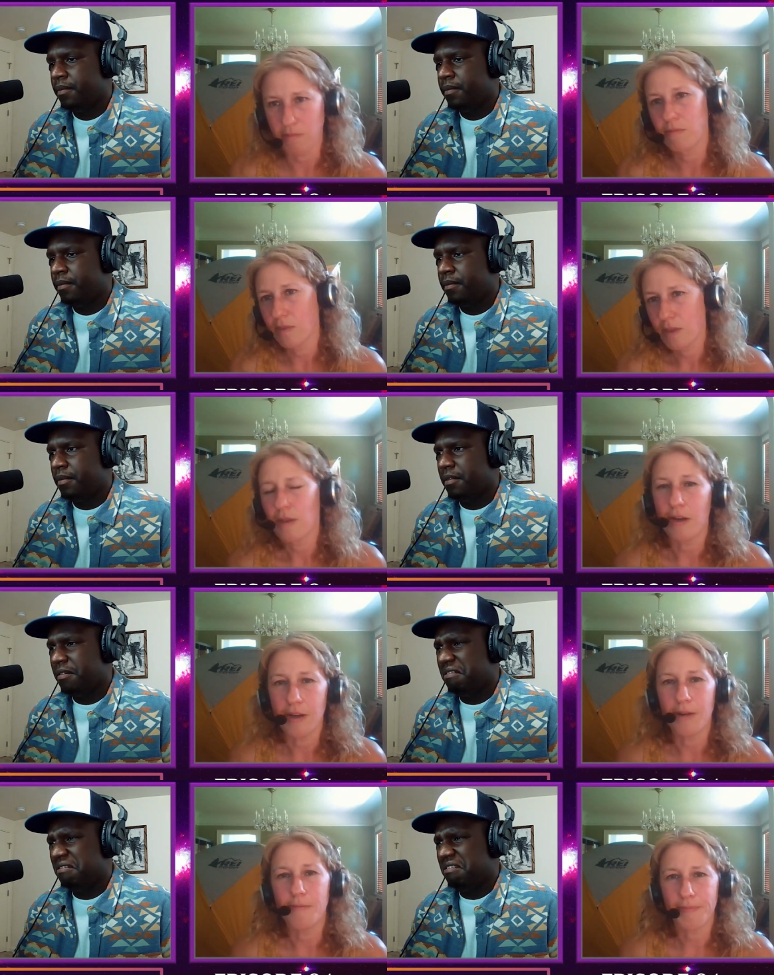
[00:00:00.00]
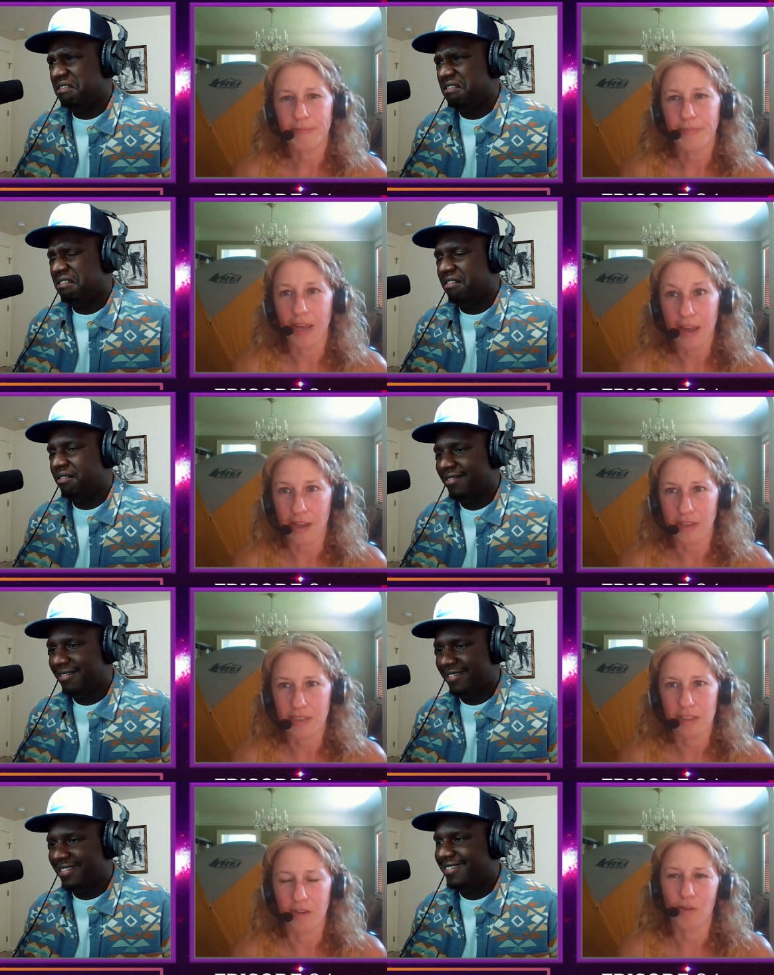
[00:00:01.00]
Speaker 1: blood um,
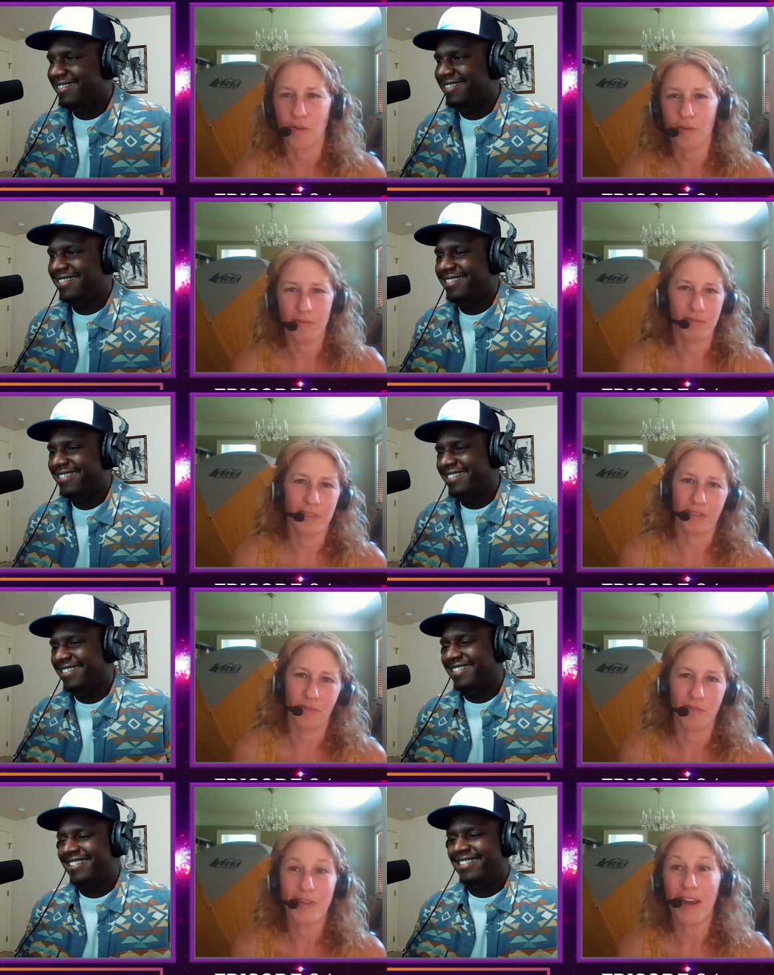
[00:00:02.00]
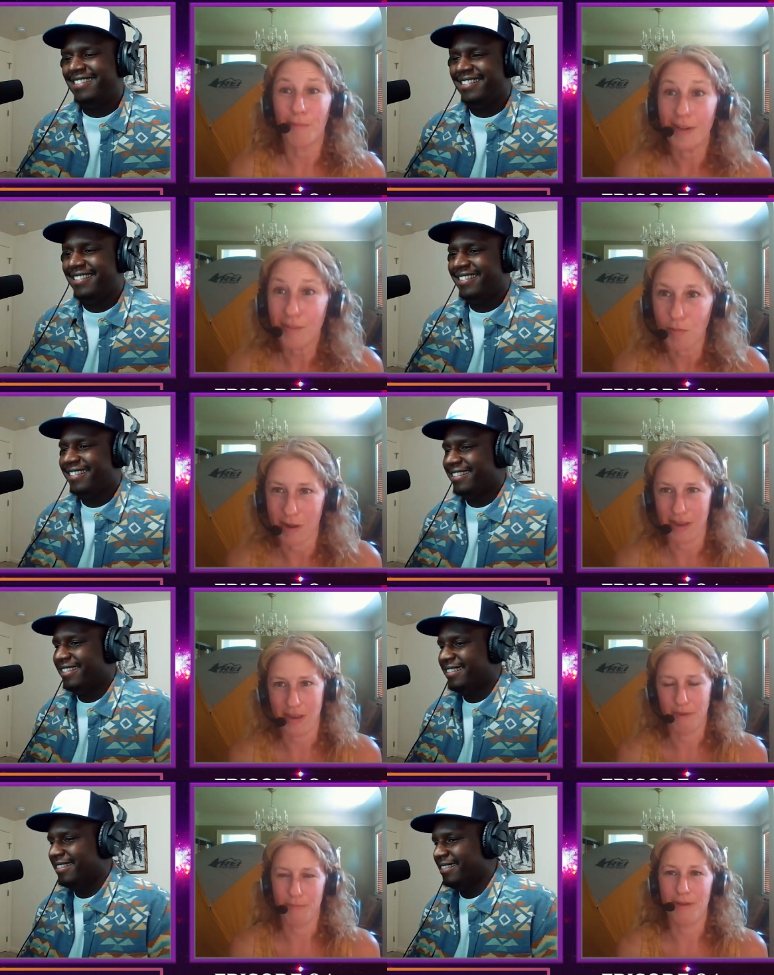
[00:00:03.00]
yeah, so so if we got rid of
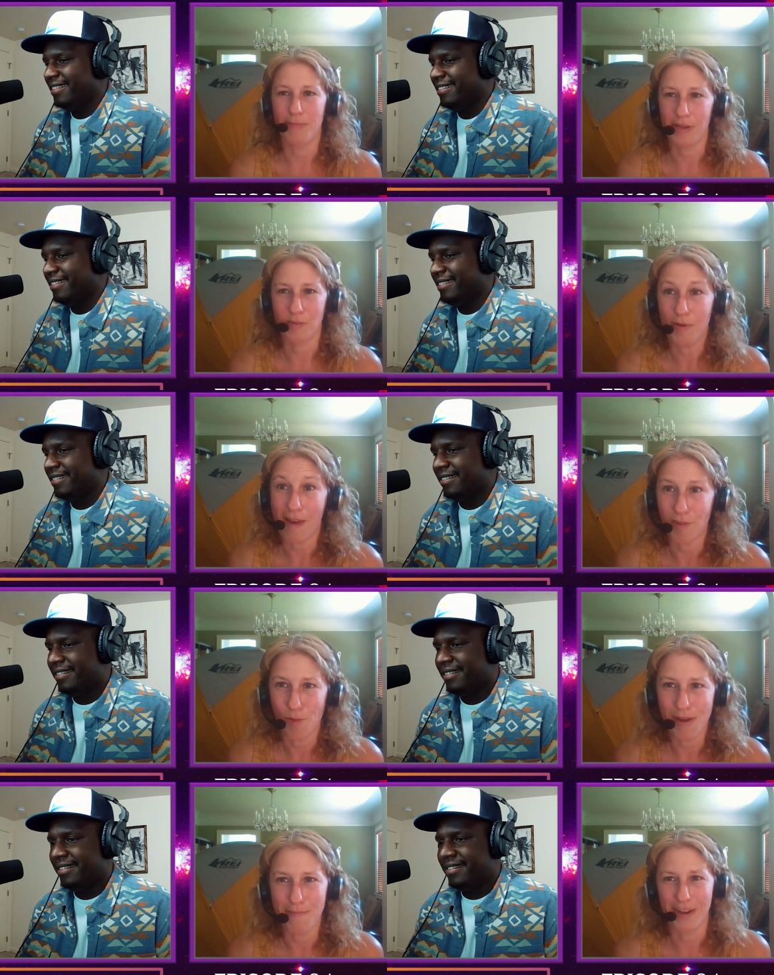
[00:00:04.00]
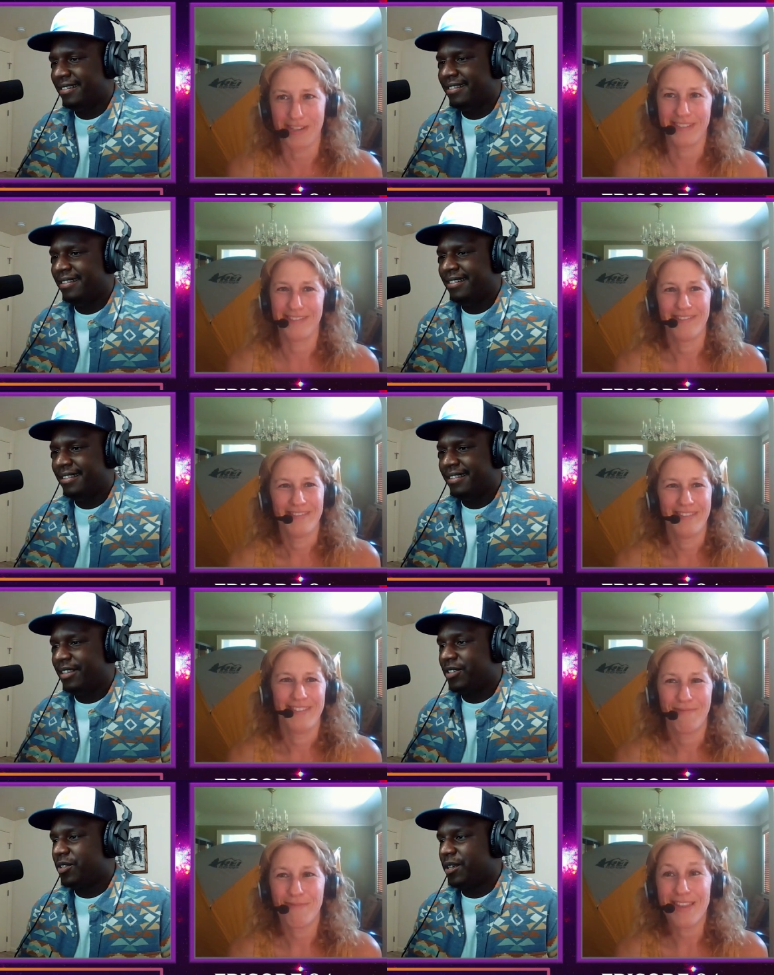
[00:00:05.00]
Wolbachia and bed bugs, we'd have no bed bugs.
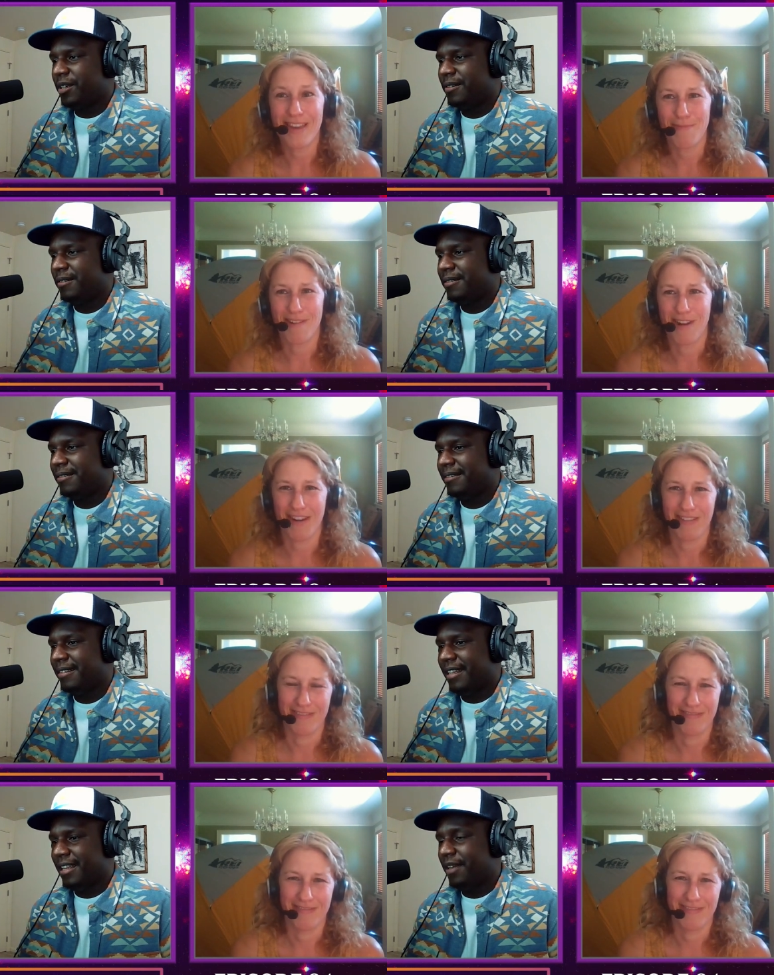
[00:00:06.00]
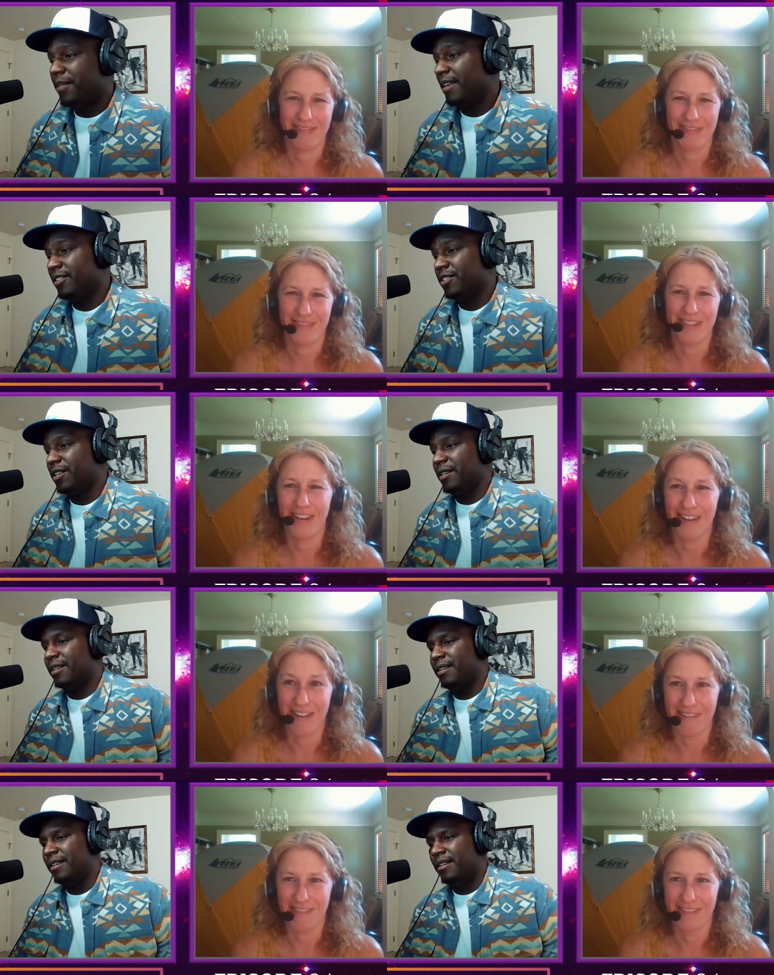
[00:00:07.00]
Speaker 2: That's good. Yeah, that that is good. You
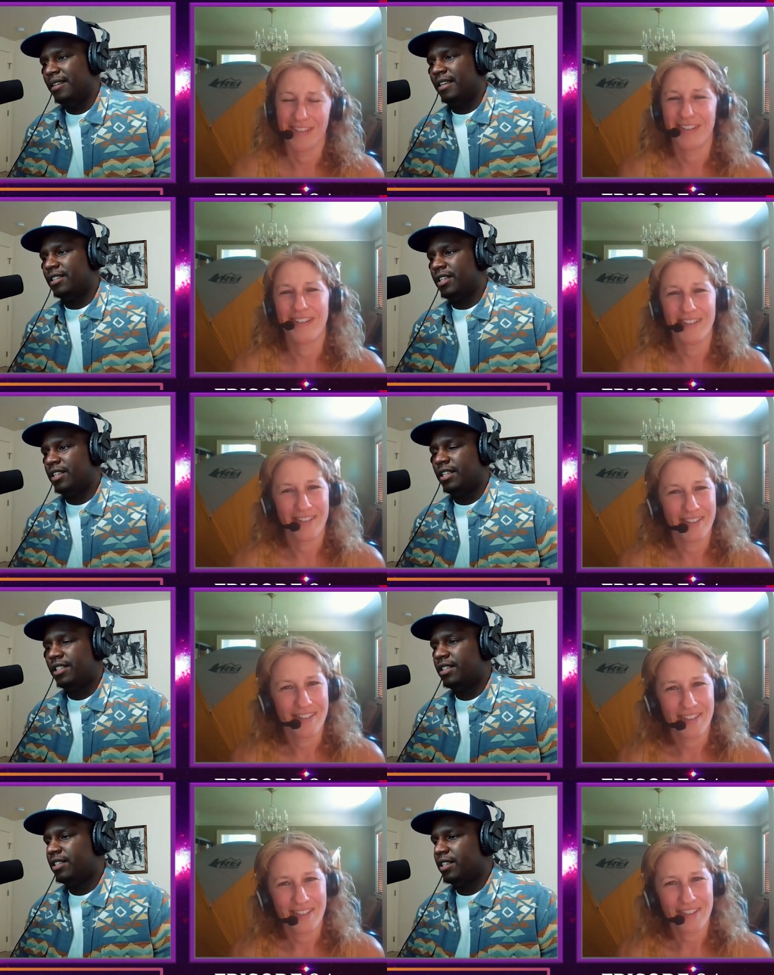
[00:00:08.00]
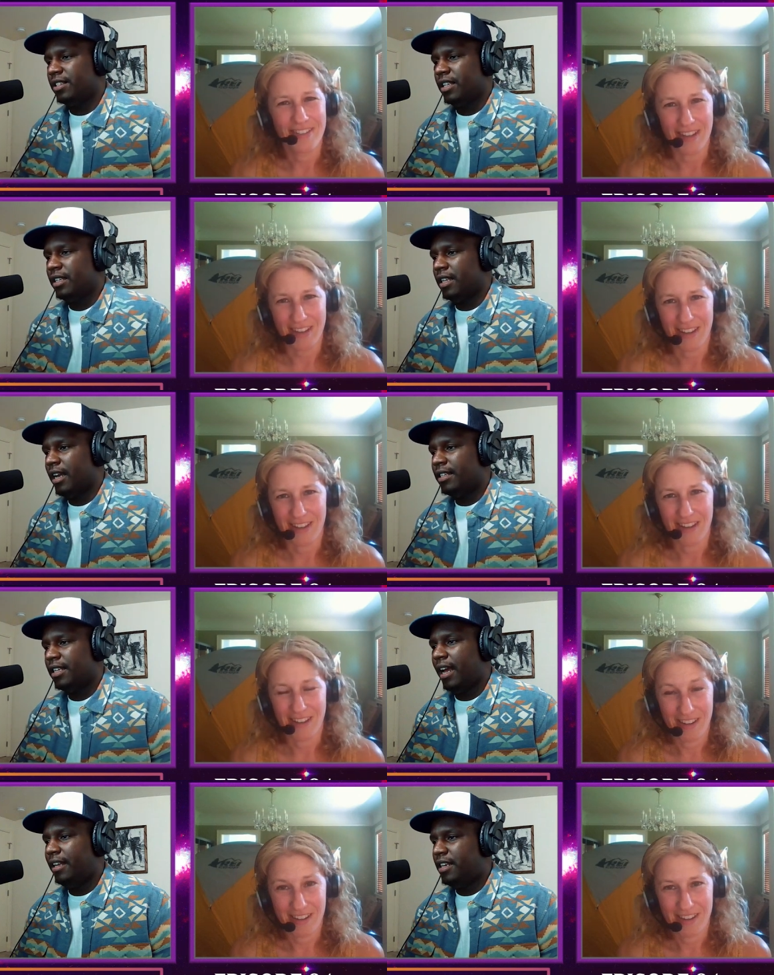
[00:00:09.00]
know. That's and this is yeah. I,
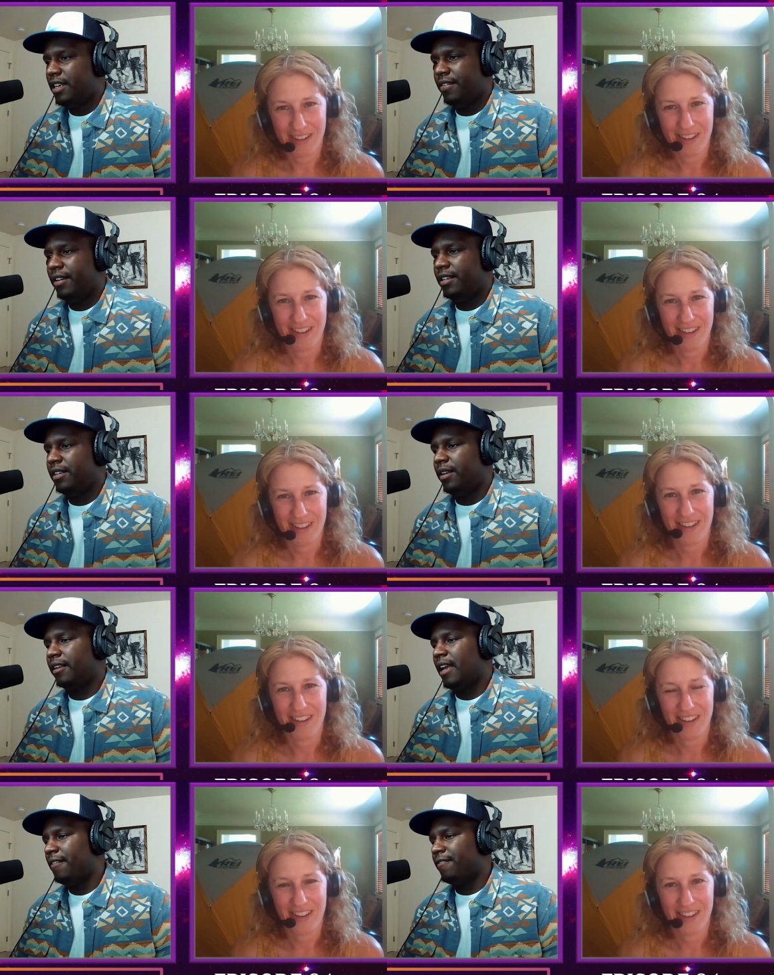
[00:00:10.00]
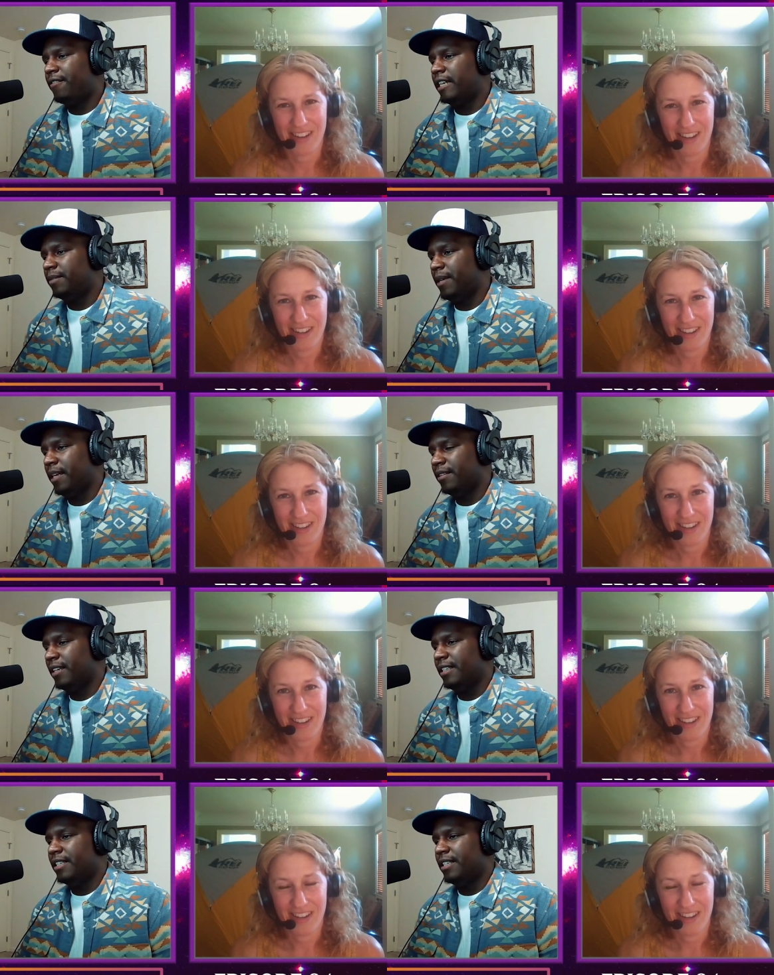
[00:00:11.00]
I didn't even it, kind of freaks me out